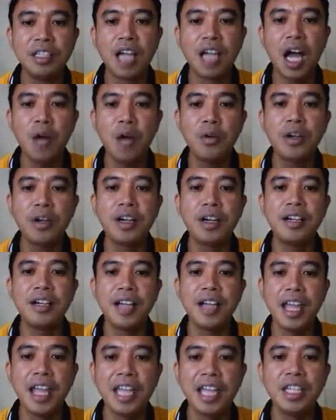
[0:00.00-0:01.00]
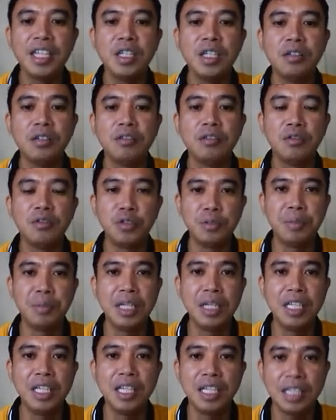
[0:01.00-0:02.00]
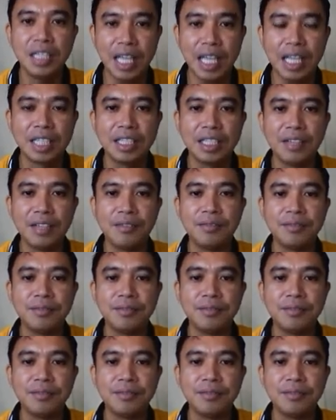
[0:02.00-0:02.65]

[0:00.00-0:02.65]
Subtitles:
our n would be negative.